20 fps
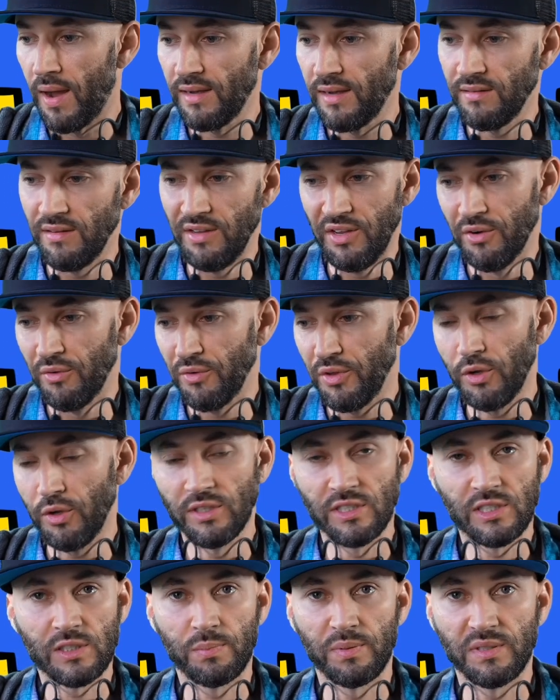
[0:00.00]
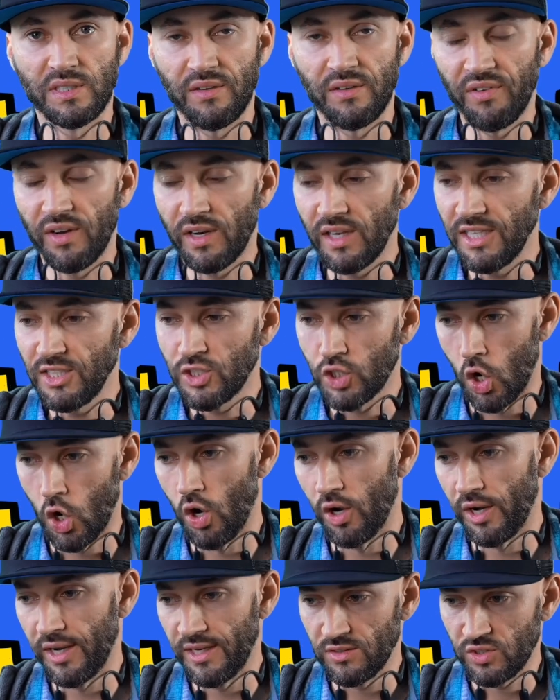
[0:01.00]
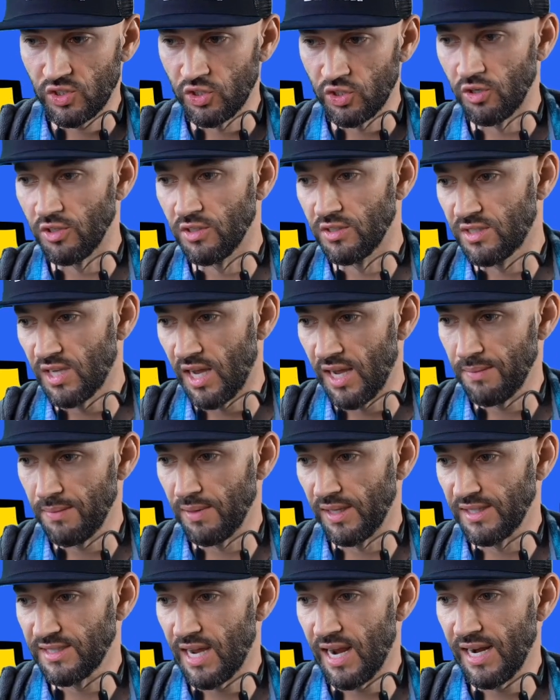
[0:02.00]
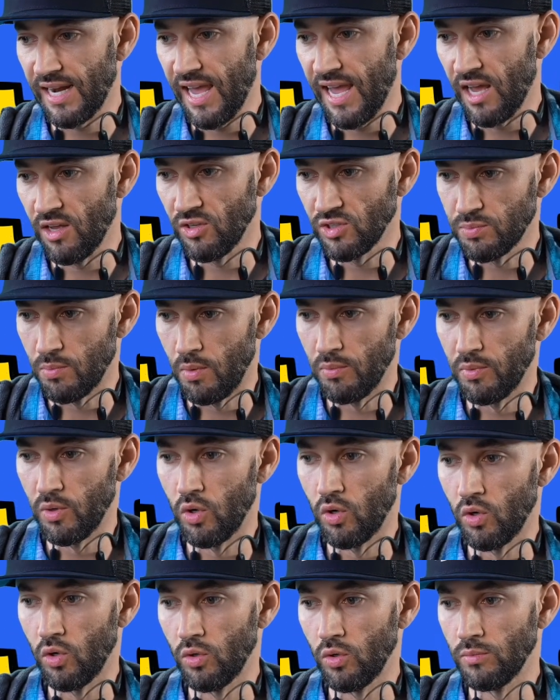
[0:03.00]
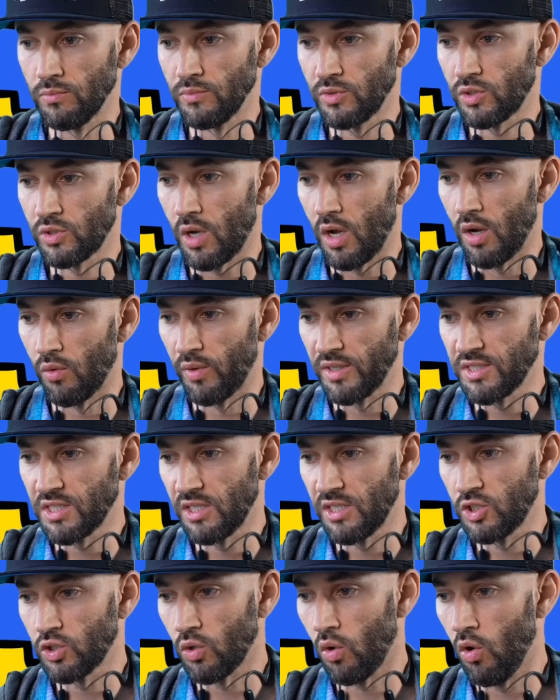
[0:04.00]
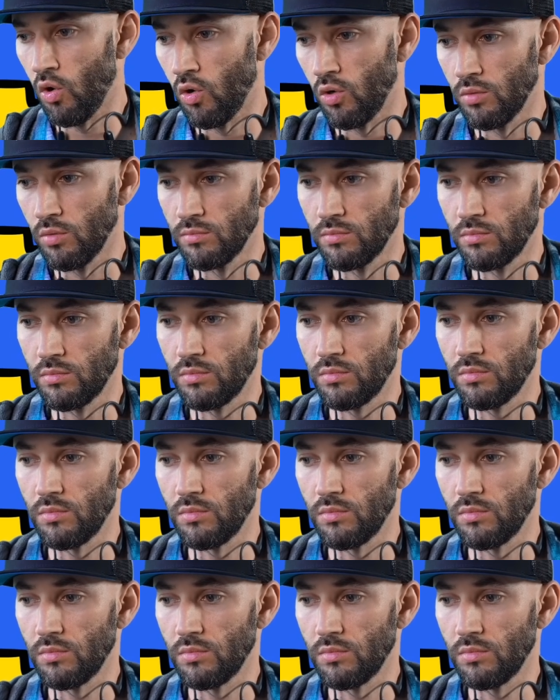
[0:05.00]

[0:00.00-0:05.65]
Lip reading: you can specifically target certain type, like tiny house, mobile homes, residential home,